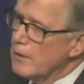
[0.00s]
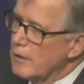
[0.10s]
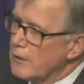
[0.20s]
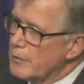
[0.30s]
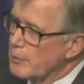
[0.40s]

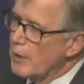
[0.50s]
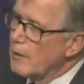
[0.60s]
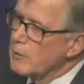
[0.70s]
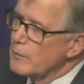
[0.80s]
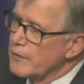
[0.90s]
the
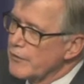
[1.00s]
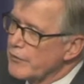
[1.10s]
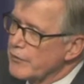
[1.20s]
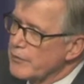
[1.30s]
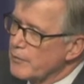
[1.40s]
problem
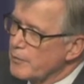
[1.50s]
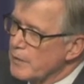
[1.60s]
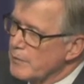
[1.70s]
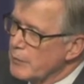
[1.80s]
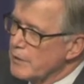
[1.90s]
is that if
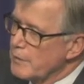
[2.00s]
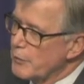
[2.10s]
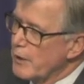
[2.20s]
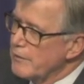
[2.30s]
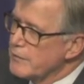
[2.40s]
in the
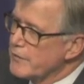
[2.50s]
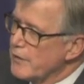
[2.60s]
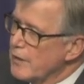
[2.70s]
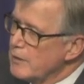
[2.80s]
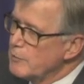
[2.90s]
private
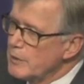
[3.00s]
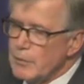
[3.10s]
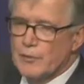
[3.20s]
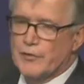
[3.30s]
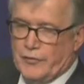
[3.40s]
side
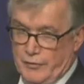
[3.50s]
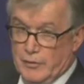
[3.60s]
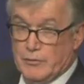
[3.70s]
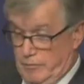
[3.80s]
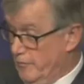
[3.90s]
people are
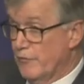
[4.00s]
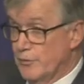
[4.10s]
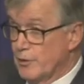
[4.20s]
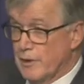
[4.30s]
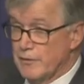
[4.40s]
still
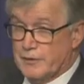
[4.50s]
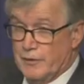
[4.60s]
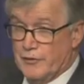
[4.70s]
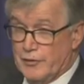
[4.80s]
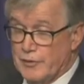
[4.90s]
viewing
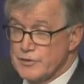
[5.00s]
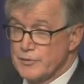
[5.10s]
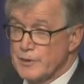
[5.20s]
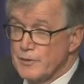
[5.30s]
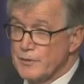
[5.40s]
healthcare as a
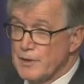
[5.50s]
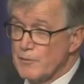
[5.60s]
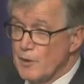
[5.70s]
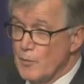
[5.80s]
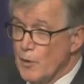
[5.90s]
luxury good they
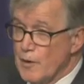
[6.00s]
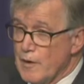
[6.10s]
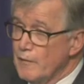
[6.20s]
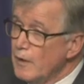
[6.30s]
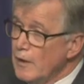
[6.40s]
want more
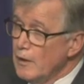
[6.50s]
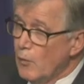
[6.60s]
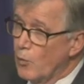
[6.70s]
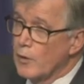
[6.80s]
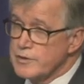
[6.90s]
of,
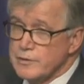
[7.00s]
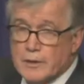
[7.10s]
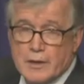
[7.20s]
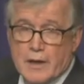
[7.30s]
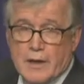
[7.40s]
what you're
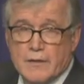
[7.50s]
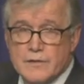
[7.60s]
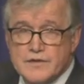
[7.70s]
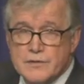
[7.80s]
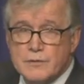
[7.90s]
going to
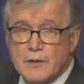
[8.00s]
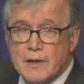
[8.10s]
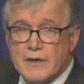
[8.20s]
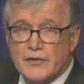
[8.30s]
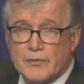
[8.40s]
have is
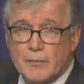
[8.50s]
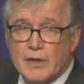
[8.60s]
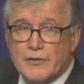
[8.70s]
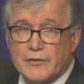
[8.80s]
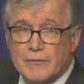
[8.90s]
two-class
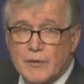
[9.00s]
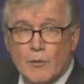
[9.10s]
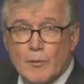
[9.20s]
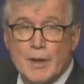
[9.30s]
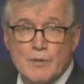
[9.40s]
medicine,
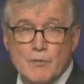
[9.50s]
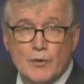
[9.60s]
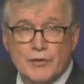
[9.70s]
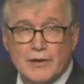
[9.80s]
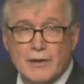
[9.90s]
or maybe
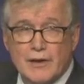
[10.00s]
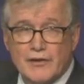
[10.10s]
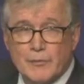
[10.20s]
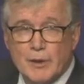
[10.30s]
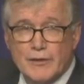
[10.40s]

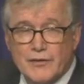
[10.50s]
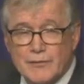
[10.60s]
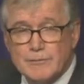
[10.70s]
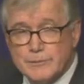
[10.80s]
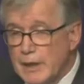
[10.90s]
multi-class
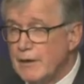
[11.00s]
medicine.